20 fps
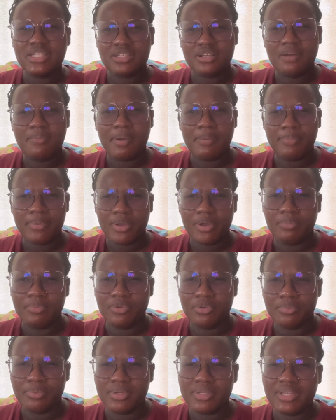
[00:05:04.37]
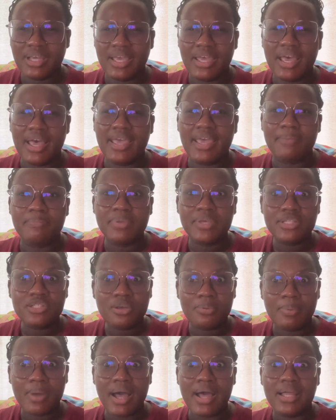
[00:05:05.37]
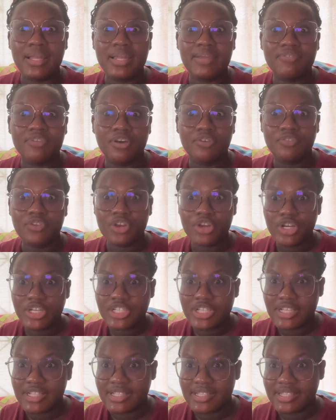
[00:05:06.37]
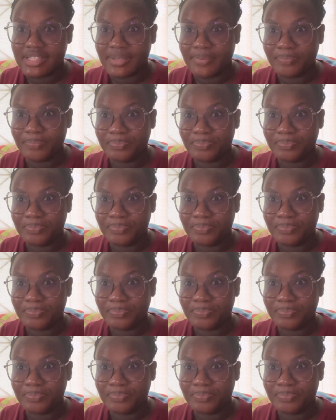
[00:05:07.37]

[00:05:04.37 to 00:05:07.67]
to come and pick up the report. I picked up a level of urgency,